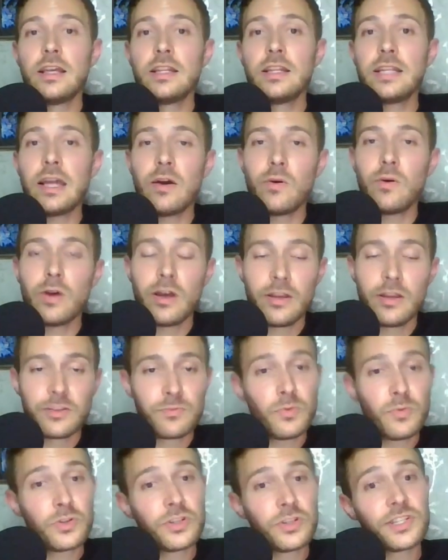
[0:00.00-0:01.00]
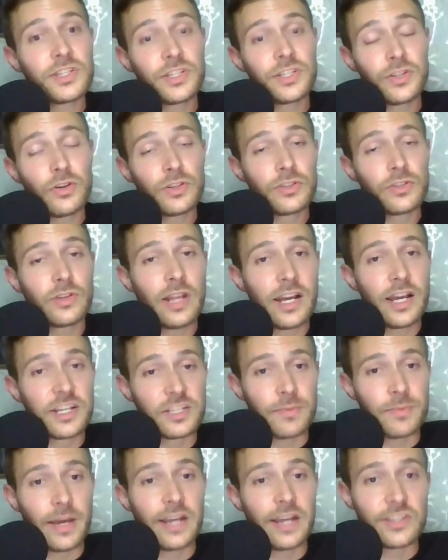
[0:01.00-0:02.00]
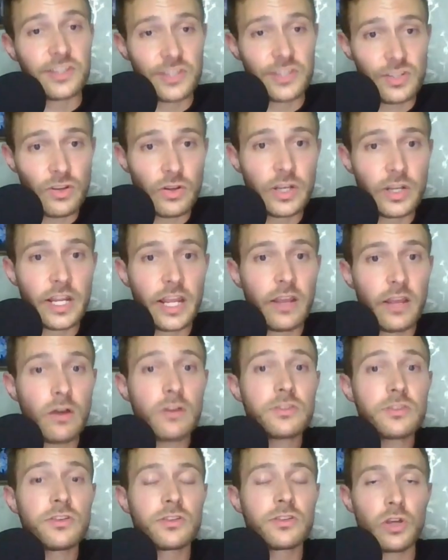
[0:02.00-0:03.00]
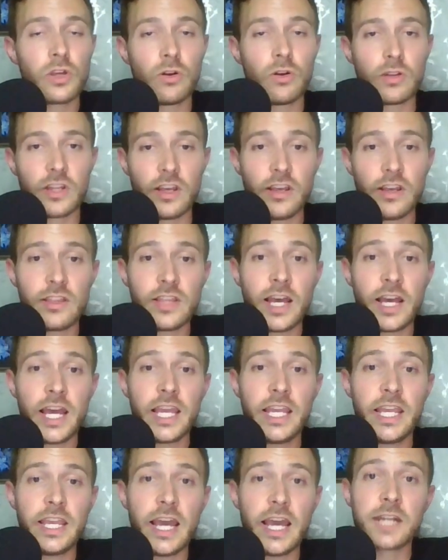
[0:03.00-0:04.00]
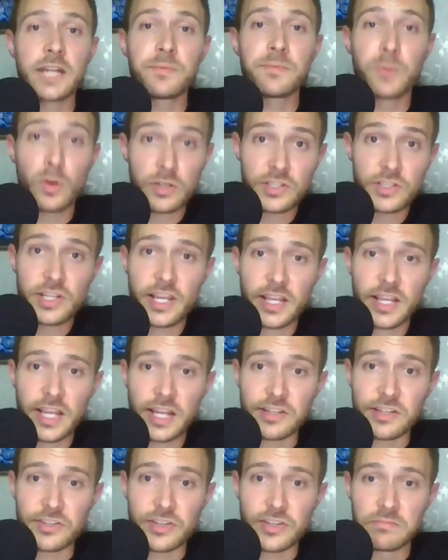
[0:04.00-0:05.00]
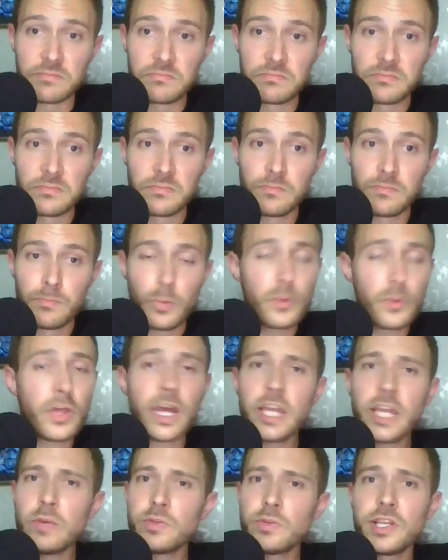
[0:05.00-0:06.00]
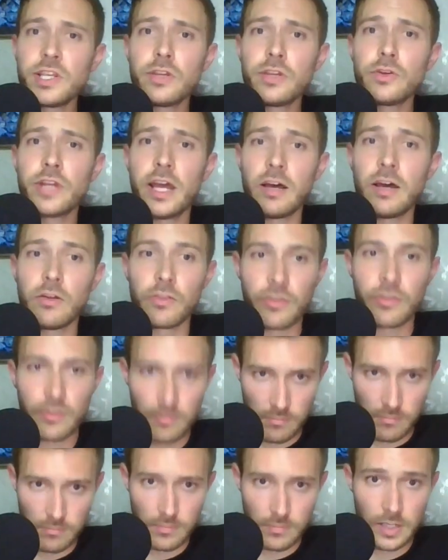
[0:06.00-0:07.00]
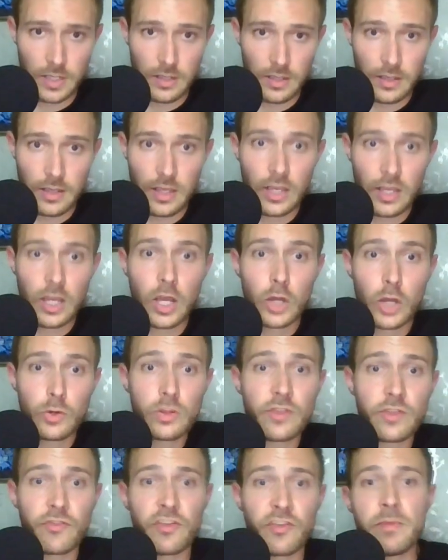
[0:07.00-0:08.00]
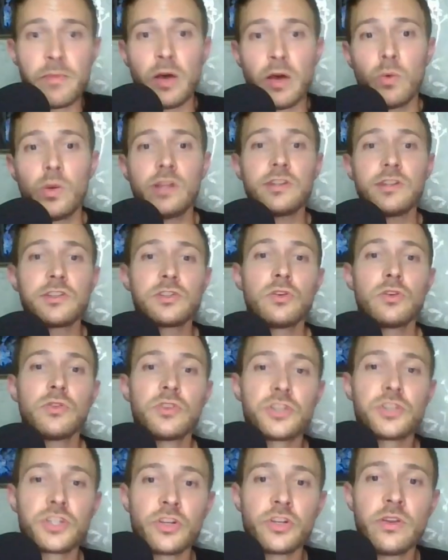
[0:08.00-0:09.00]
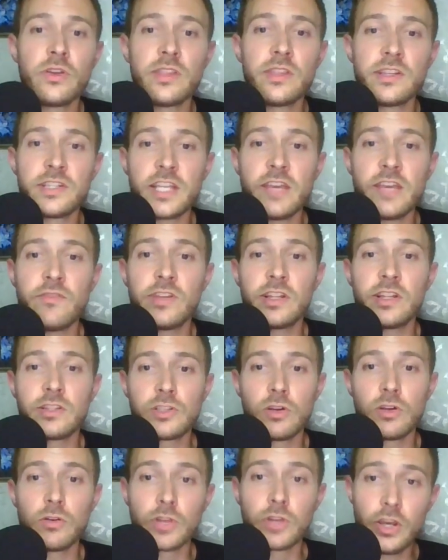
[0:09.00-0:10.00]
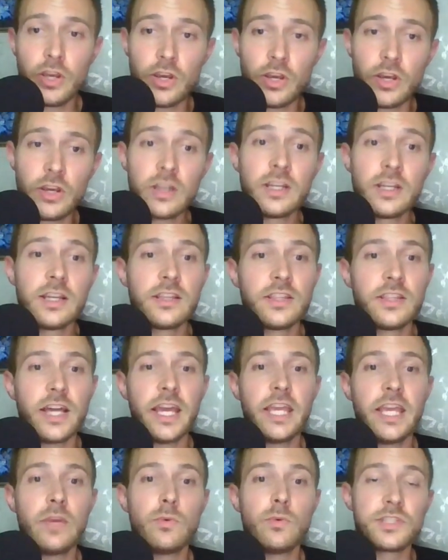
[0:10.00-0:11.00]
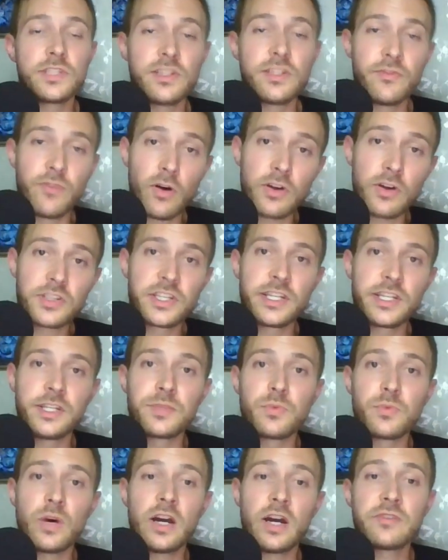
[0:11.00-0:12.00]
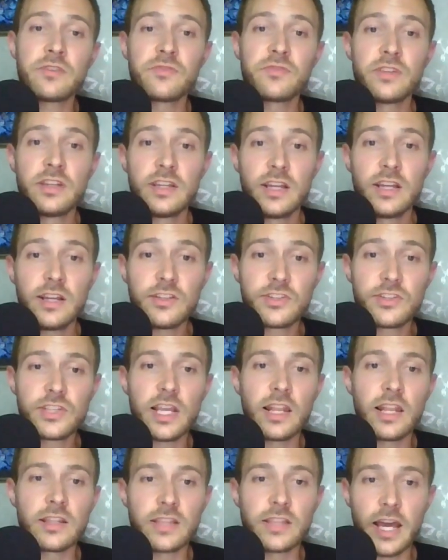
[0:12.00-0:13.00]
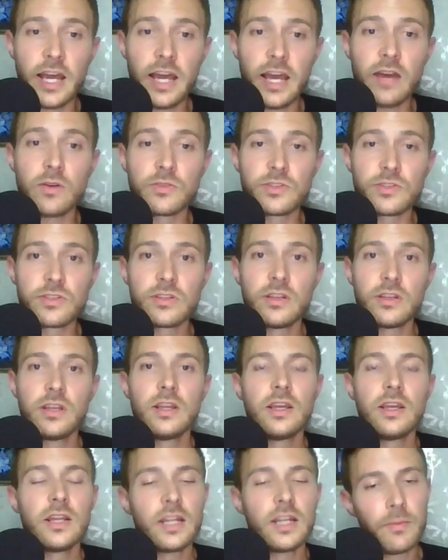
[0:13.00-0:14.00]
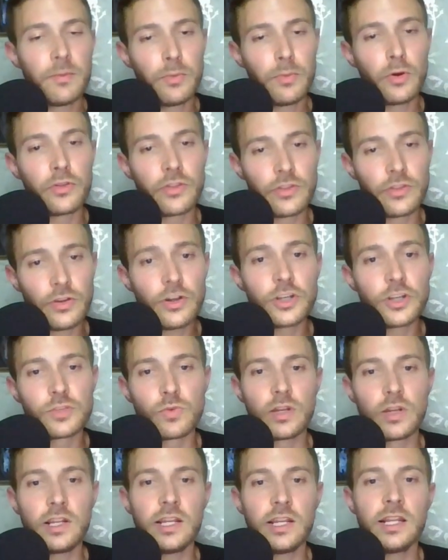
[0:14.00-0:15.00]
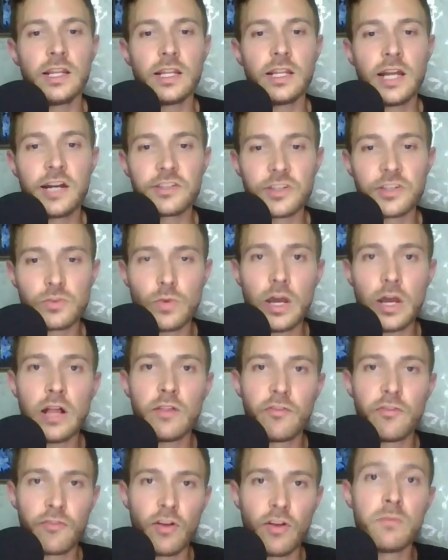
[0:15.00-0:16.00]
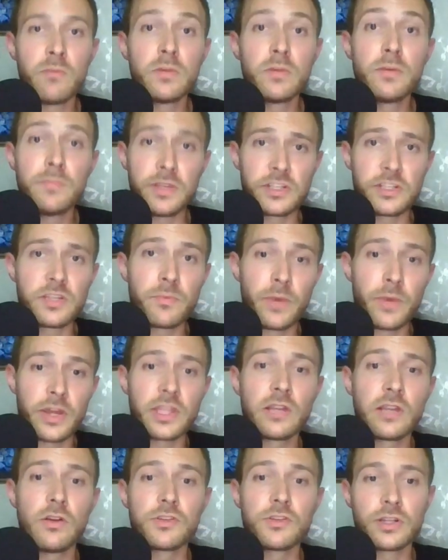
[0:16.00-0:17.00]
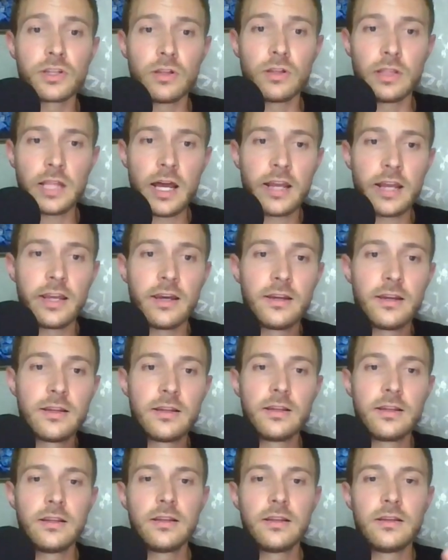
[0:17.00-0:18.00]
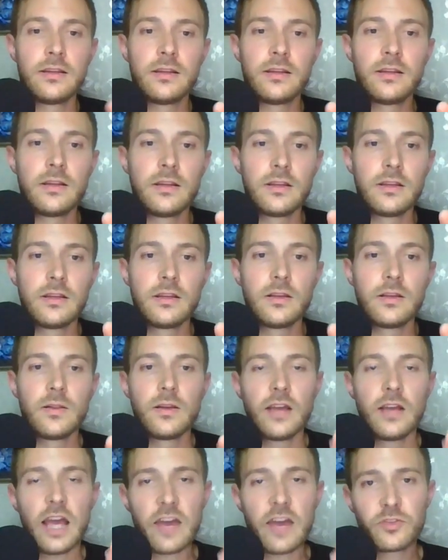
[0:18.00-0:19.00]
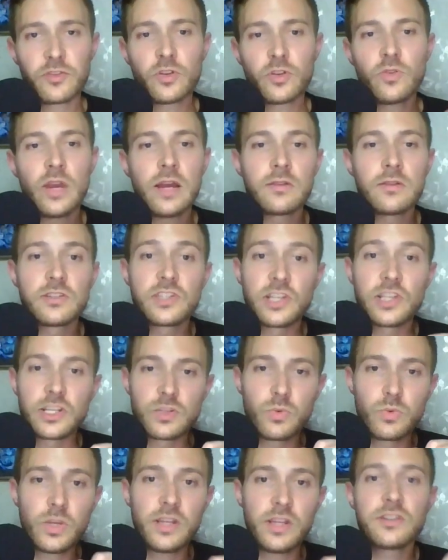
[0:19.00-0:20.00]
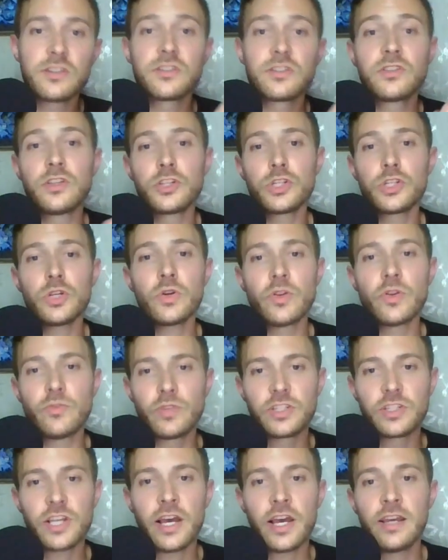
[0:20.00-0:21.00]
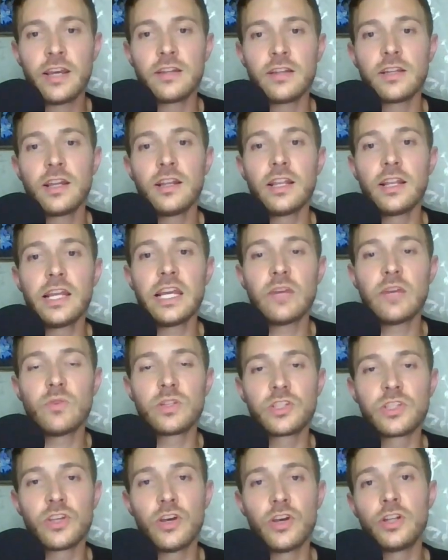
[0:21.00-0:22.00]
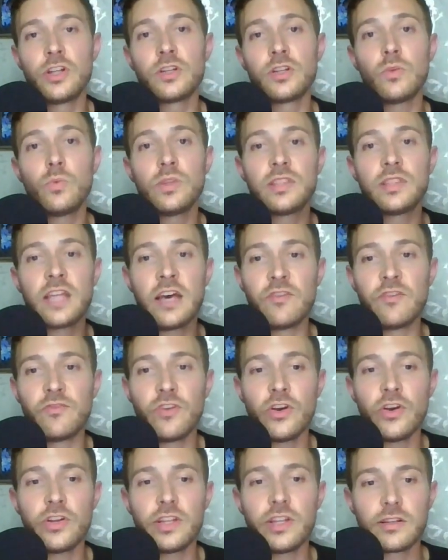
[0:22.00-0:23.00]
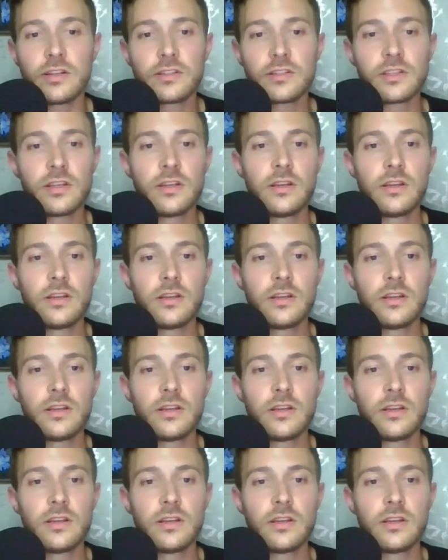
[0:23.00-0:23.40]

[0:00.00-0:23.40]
Now, as much as he told her lies about his son, he also told her that he had prostate cancer but that he was in good health. Another female witness told the jury that David had told her that he was divorcing his wife and selling their house. And both of those were clearly lies as well from Mr. Pathological Liar. After around six weeks, the jury retired and later returned with their verdict.